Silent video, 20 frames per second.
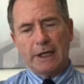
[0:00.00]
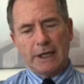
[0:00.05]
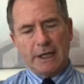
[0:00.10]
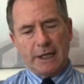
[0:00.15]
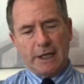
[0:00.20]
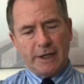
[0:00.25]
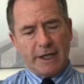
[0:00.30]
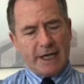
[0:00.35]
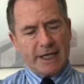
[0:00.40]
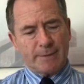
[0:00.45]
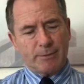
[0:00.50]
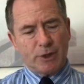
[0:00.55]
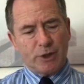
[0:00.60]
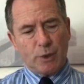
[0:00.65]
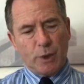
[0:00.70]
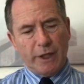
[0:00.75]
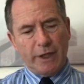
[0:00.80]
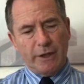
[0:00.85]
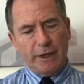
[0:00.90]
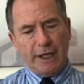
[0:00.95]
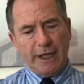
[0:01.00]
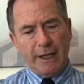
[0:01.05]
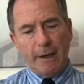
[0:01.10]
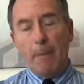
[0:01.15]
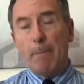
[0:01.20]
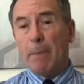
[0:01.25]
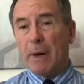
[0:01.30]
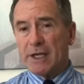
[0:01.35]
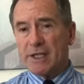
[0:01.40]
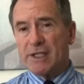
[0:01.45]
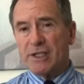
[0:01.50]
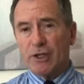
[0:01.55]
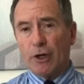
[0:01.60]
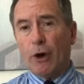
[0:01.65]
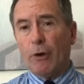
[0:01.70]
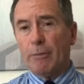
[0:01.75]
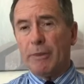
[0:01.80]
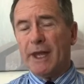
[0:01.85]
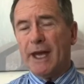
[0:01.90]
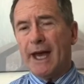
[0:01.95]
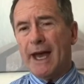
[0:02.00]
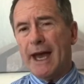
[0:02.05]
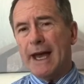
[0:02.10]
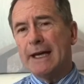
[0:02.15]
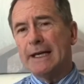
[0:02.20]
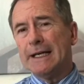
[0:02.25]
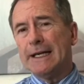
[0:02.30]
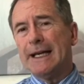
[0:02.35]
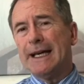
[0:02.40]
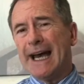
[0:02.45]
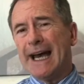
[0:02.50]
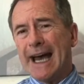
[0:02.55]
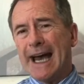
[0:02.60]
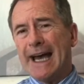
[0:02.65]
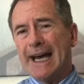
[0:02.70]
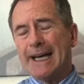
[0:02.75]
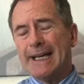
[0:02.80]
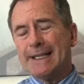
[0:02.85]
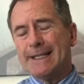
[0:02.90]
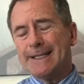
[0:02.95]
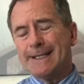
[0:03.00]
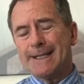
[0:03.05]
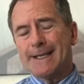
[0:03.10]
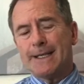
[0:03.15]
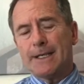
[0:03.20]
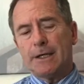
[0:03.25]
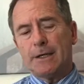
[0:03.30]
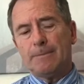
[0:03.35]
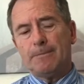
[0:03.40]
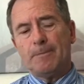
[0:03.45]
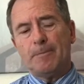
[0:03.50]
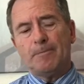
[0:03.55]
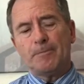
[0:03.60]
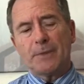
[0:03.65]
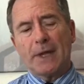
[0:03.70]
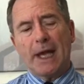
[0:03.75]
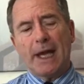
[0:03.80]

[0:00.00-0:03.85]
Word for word: Uh, that's between the bus stop there and um,